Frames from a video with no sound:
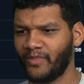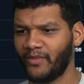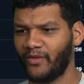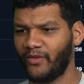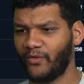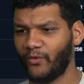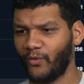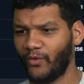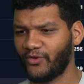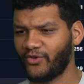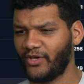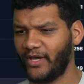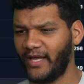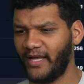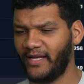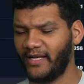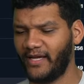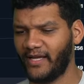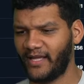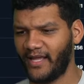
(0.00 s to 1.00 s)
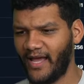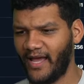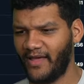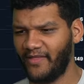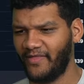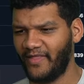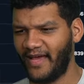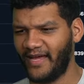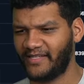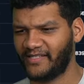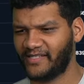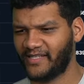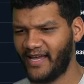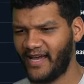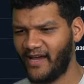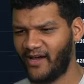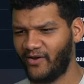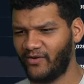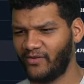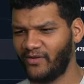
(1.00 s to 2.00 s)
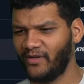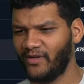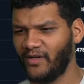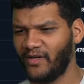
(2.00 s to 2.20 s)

ThorChain, again, that's down.